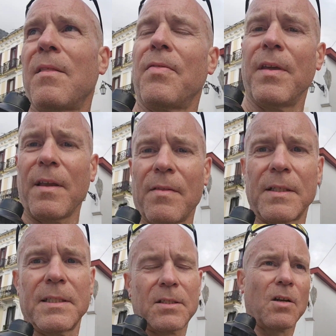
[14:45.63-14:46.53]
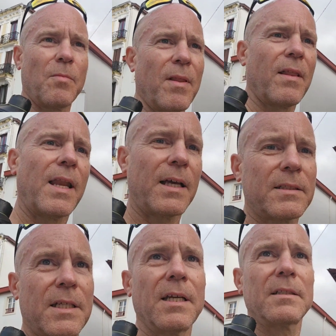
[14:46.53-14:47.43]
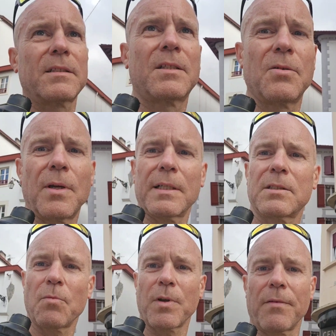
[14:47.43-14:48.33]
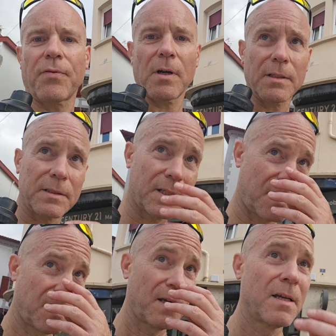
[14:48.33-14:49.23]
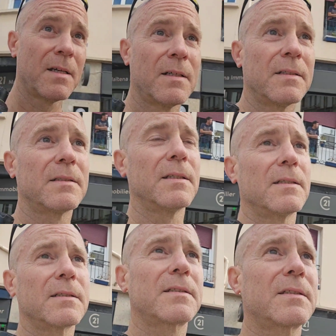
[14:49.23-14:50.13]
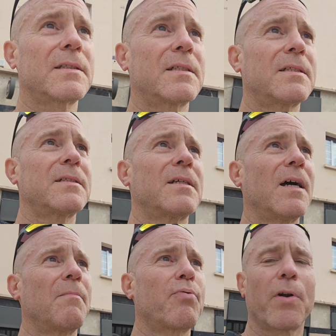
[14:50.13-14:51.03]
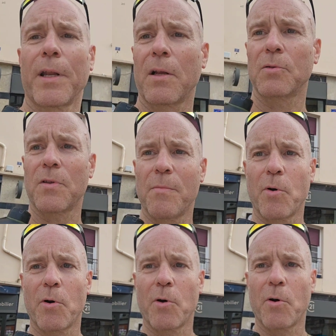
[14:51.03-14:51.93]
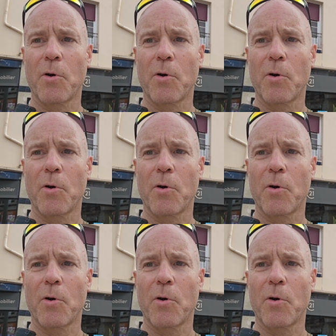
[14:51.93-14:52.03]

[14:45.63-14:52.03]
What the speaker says: I think this is going to be the last chance to get something in France, since I'm pretty close to the border.